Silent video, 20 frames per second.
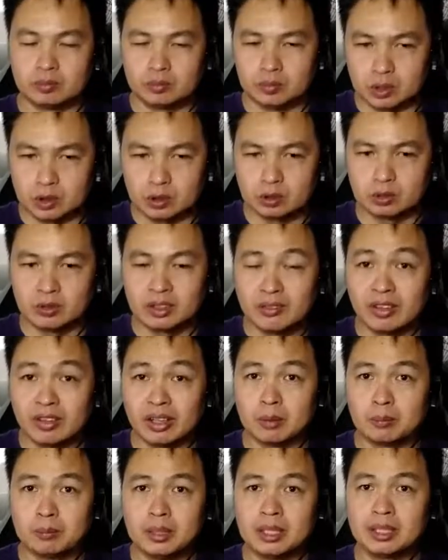you know
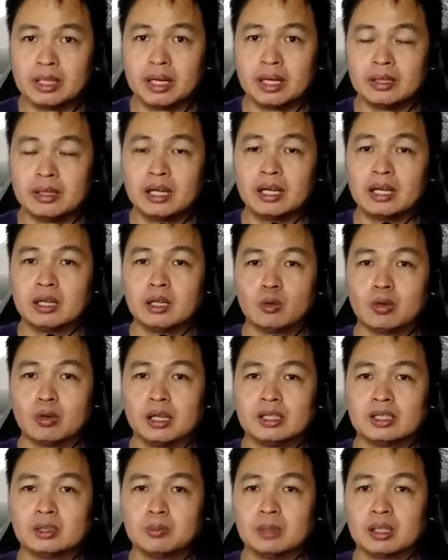developing and they are the
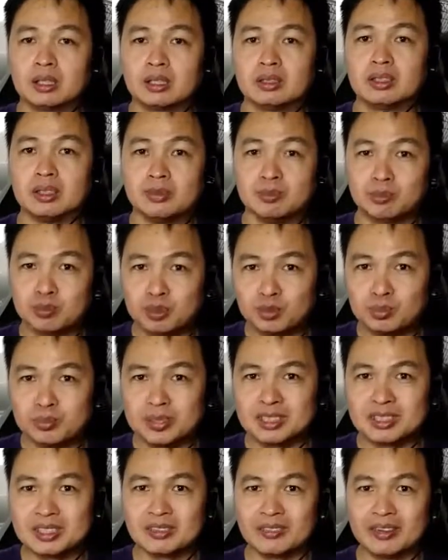ones making the
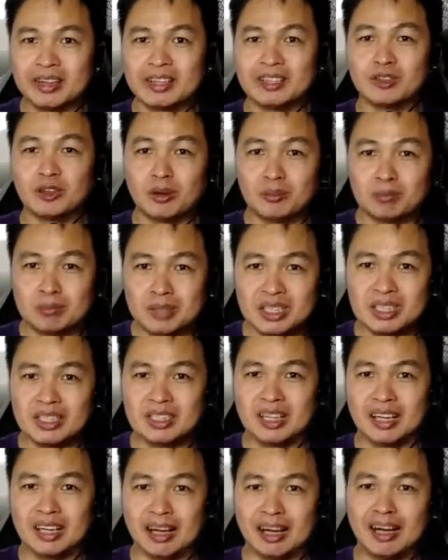improvements right not
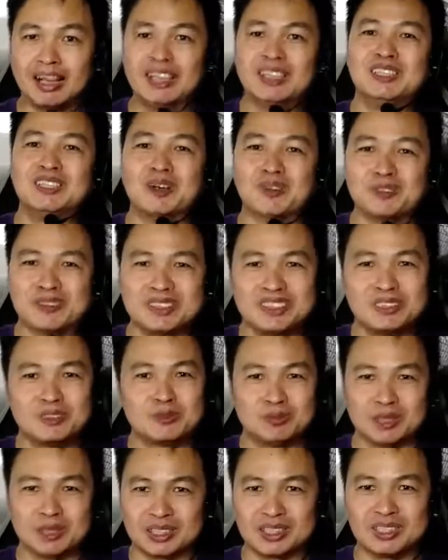me i don't need to
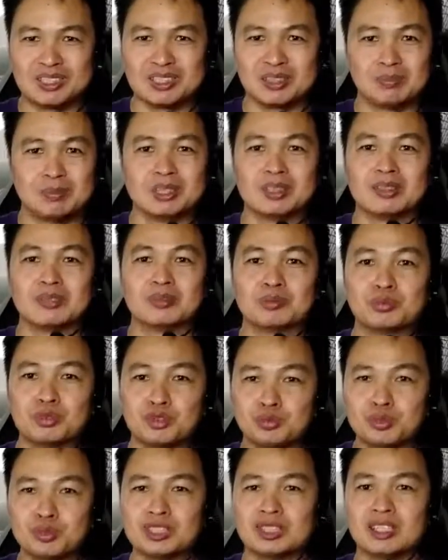practice and make the
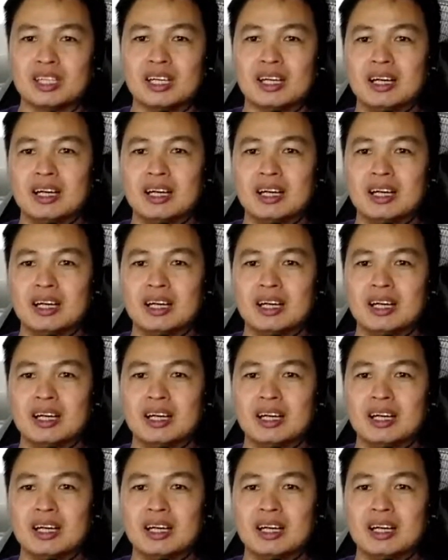improvements